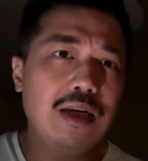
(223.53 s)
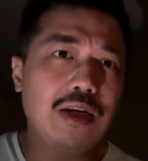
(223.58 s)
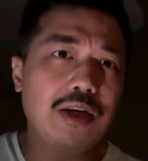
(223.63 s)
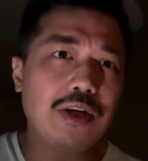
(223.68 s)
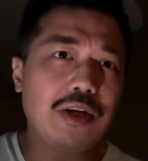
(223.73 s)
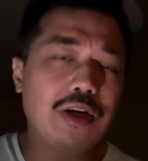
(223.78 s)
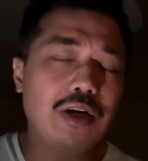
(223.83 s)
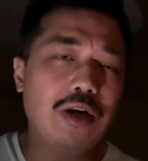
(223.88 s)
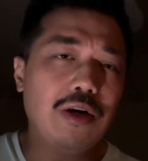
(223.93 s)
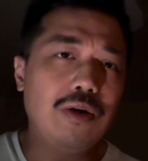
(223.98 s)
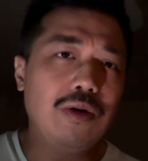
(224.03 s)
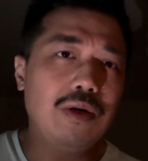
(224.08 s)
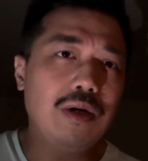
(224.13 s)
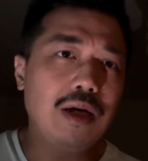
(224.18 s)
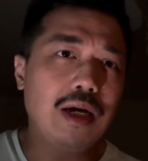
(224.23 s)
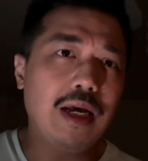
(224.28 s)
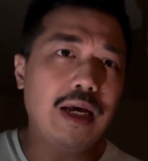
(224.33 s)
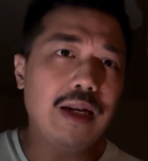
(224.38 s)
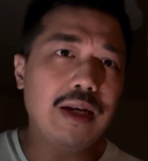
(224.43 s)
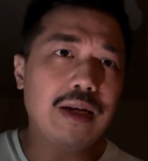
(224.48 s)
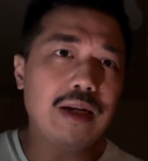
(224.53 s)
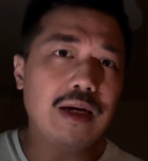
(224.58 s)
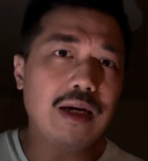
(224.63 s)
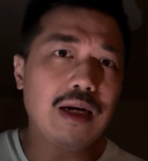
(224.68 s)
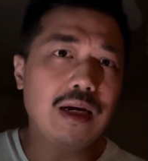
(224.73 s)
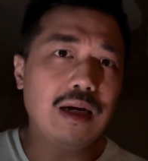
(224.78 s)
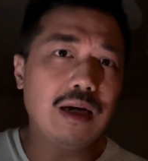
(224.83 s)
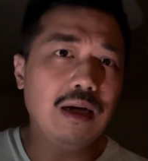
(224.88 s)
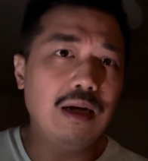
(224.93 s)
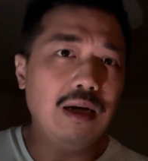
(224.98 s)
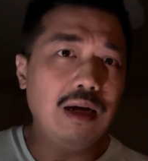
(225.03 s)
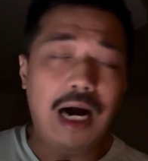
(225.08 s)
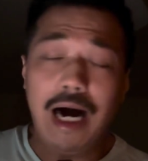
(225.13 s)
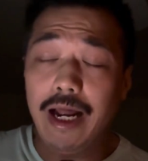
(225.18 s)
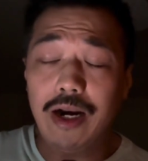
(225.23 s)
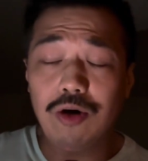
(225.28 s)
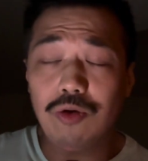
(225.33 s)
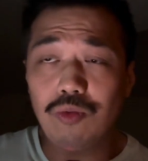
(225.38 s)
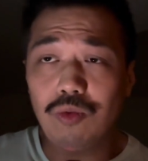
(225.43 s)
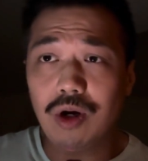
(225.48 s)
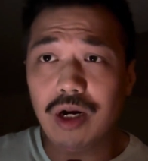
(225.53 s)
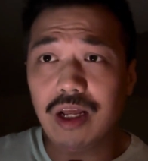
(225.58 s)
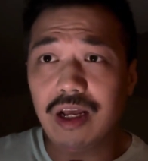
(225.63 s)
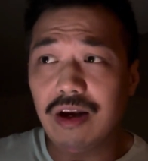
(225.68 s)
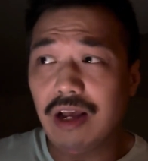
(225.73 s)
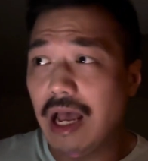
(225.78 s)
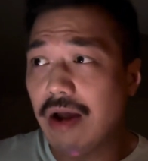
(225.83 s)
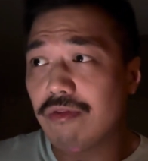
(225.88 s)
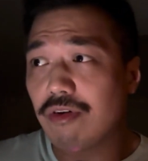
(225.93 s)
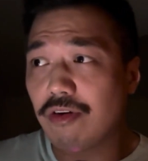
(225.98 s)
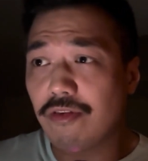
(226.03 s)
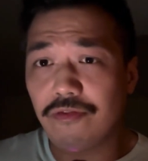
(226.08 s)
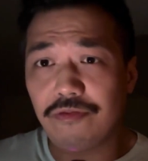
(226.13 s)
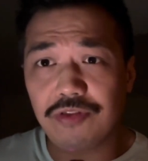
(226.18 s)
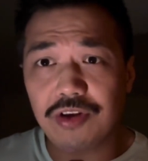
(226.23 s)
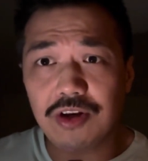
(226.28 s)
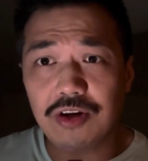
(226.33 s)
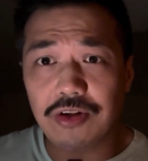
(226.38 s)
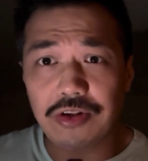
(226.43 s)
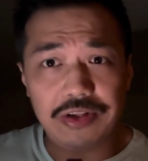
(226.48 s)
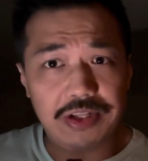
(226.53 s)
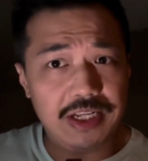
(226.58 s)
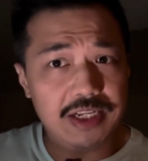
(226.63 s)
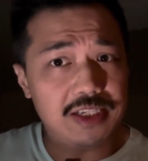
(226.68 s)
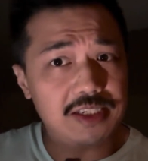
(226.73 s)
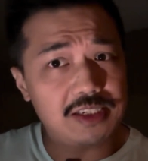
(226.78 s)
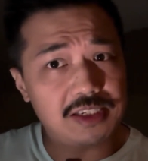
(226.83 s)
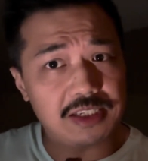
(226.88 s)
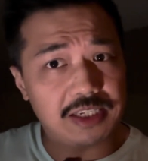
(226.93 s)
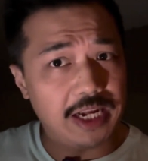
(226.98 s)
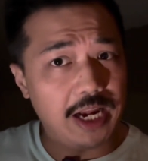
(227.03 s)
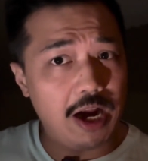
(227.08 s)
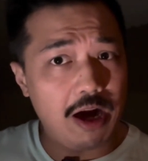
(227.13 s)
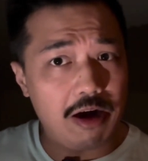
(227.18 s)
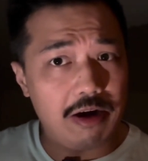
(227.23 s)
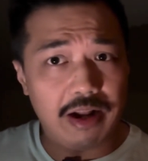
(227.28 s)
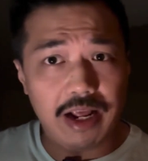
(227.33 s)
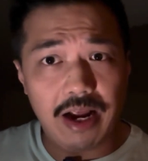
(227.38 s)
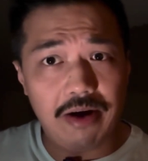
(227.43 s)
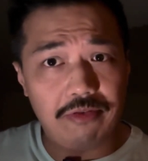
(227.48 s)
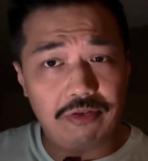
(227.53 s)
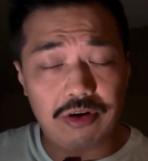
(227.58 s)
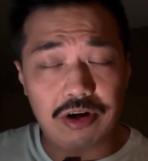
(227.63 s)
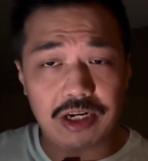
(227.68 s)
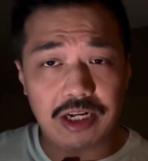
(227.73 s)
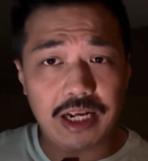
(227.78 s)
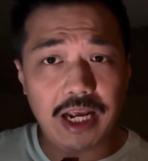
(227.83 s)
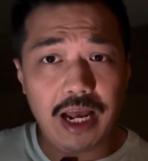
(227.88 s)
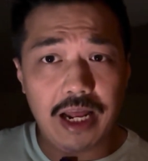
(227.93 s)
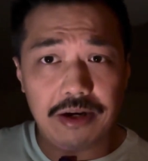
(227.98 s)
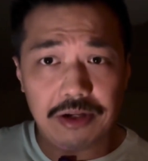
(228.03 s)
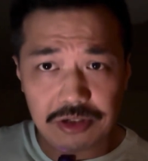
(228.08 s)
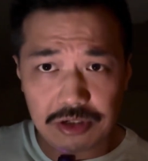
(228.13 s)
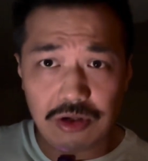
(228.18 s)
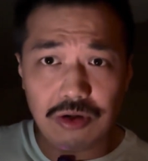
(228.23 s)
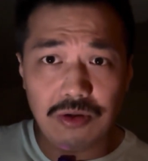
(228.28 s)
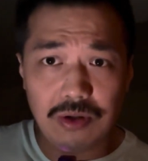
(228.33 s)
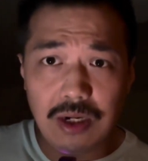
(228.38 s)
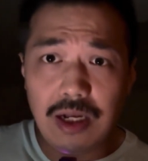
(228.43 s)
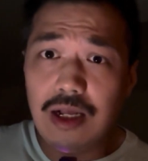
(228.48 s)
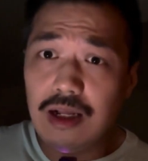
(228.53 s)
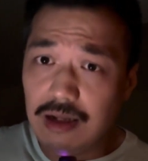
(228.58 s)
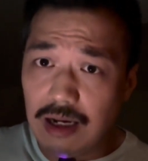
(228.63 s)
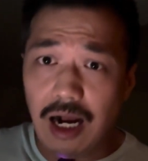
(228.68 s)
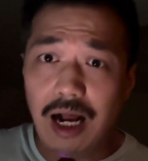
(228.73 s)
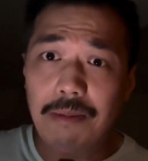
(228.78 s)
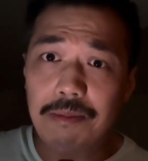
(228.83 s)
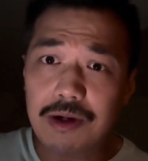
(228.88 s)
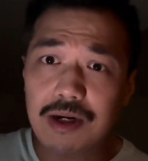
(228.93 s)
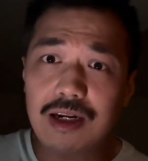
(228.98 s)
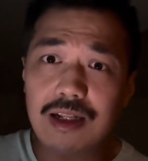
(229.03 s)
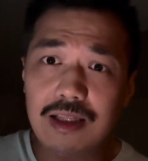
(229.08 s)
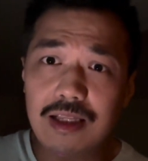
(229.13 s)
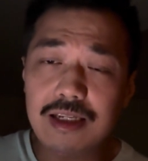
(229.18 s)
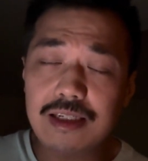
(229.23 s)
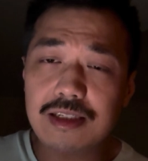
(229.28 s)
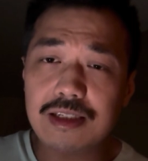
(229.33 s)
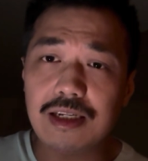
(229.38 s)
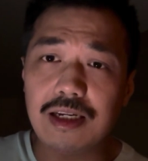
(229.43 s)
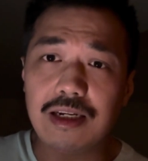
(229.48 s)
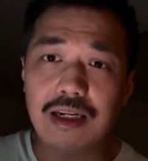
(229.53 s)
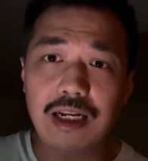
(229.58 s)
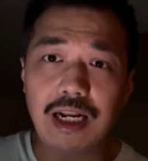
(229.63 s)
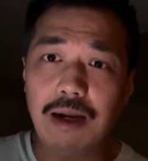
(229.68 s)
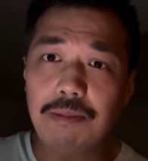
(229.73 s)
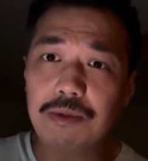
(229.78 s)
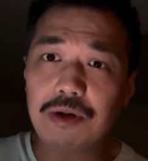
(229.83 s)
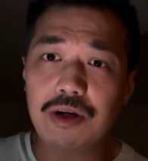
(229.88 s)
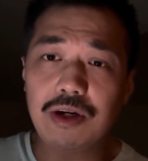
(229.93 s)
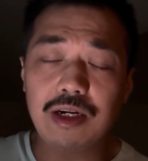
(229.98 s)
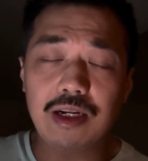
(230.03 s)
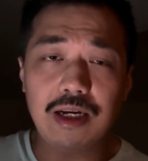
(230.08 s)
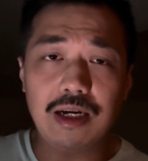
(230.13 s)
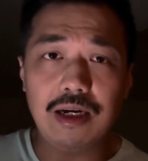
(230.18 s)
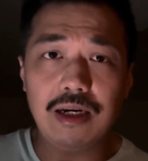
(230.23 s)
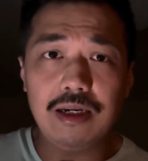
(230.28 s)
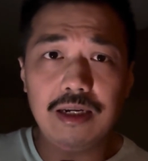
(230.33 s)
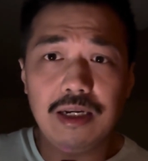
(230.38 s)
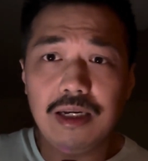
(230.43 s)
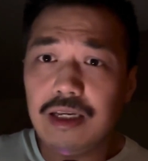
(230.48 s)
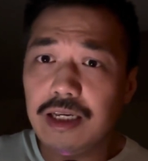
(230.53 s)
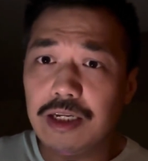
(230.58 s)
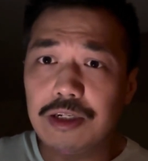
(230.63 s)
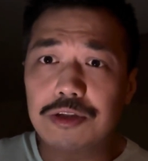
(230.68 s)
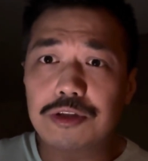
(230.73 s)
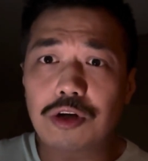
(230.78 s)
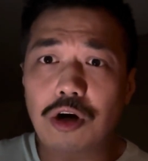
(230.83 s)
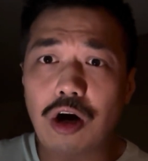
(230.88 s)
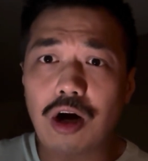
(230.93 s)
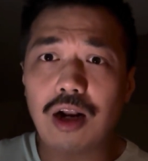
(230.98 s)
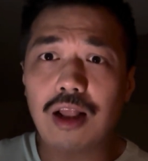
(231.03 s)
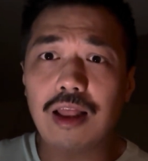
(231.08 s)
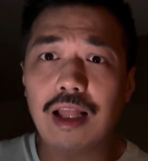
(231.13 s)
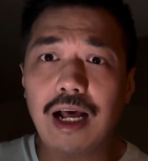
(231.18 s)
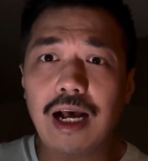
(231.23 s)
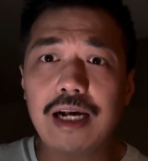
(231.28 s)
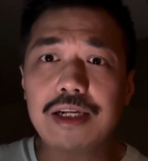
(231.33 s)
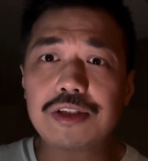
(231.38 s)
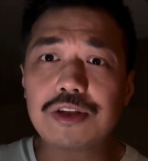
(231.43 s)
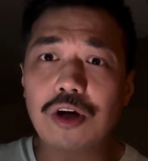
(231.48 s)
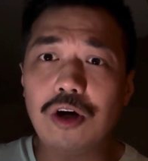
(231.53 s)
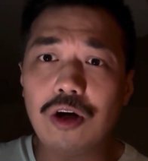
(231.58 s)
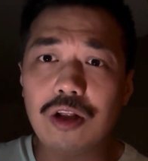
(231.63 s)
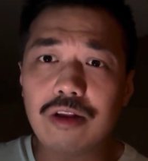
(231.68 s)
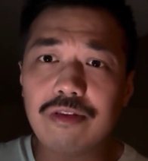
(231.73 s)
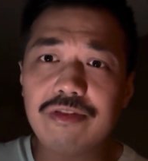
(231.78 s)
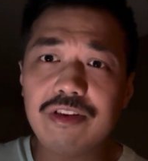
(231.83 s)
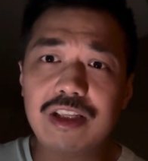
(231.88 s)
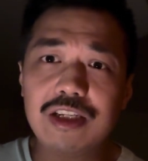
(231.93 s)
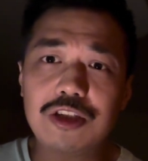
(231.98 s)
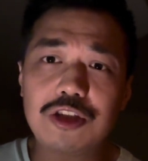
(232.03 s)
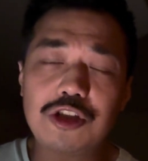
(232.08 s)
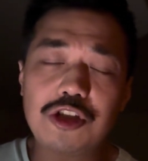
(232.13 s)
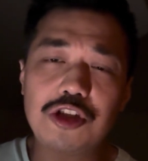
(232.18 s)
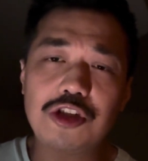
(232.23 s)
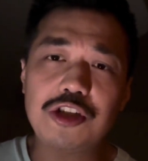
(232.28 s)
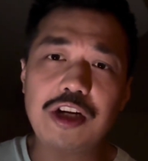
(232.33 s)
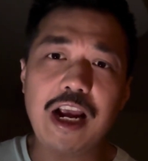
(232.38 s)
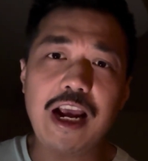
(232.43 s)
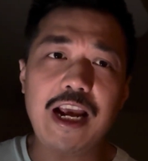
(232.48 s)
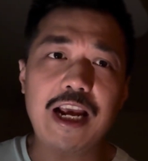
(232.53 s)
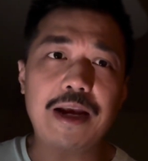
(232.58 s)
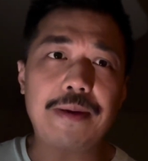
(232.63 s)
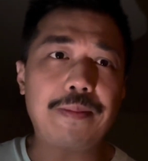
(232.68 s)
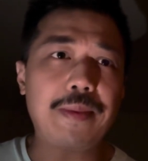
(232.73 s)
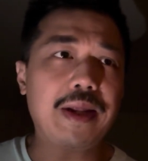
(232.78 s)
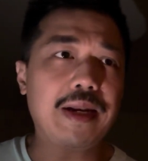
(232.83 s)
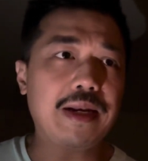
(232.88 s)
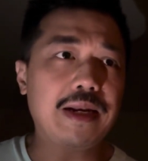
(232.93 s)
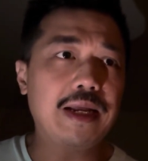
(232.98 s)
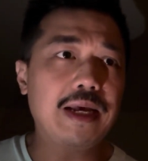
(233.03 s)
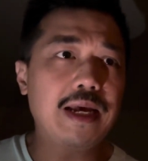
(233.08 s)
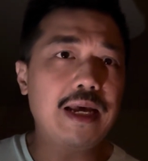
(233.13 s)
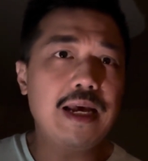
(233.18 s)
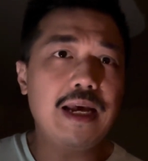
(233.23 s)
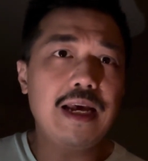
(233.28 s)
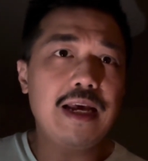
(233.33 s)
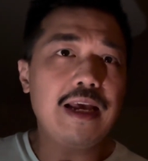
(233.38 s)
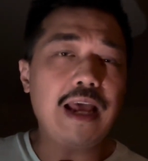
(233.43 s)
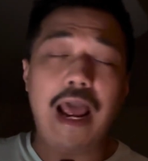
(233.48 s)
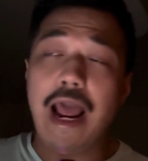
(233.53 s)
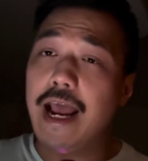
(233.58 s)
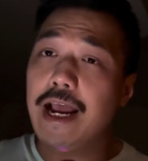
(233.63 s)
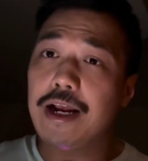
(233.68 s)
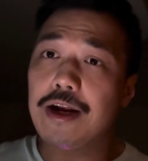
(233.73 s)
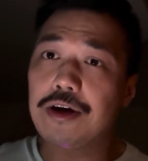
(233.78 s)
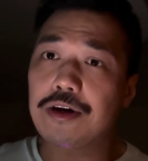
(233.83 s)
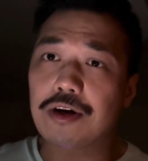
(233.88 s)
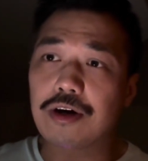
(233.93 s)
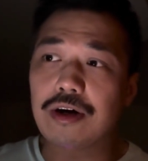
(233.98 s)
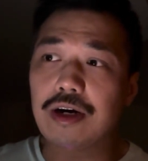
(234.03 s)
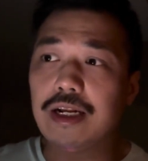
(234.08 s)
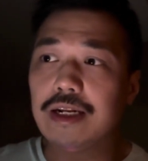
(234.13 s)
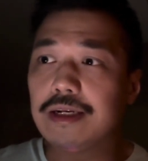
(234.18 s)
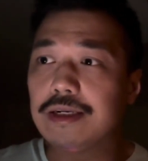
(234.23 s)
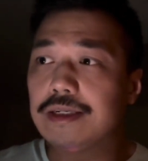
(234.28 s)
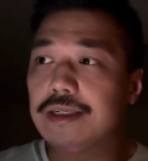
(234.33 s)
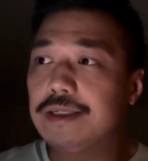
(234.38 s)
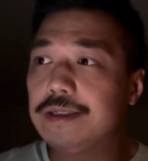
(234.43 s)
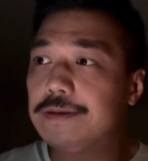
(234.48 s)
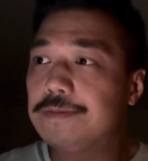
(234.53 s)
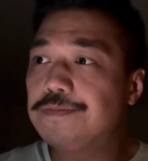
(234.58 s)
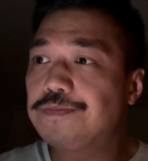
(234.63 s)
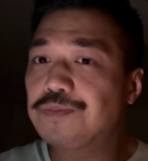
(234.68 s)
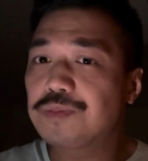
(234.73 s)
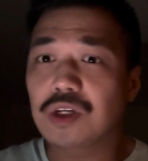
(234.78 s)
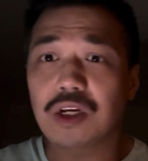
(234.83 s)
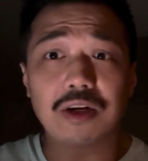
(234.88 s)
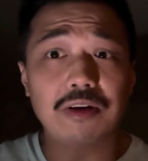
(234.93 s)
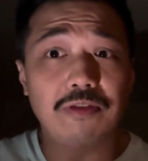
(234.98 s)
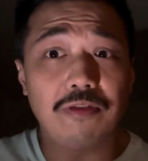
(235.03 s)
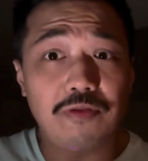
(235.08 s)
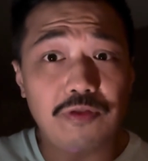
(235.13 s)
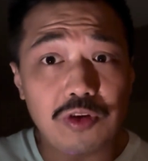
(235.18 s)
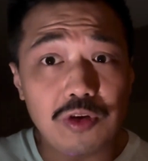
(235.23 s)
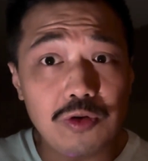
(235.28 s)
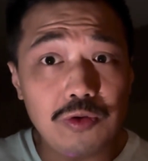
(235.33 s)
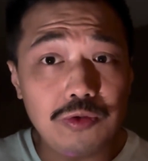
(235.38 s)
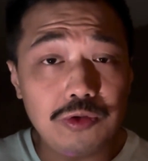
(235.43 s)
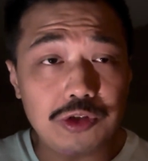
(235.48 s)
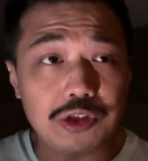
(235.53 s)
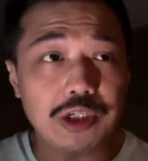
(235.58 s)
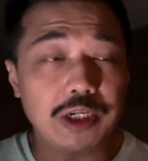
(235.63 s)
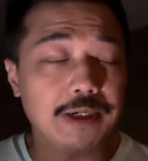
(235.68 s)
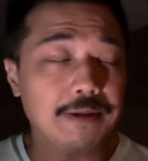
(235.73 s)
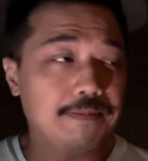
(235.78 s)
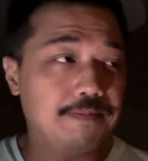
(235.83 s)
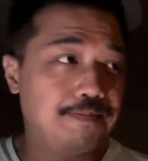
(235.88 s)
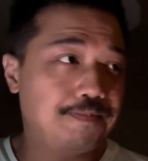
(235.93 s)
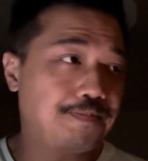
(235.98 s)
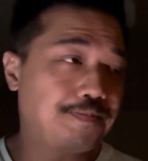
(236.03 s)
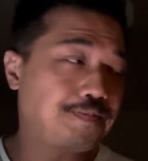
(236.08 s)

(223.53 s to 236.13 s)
And I don't want to ever feel this scared ever again. So I'm going to listen, and I'm going to internalize all of this shame and anger and confusion.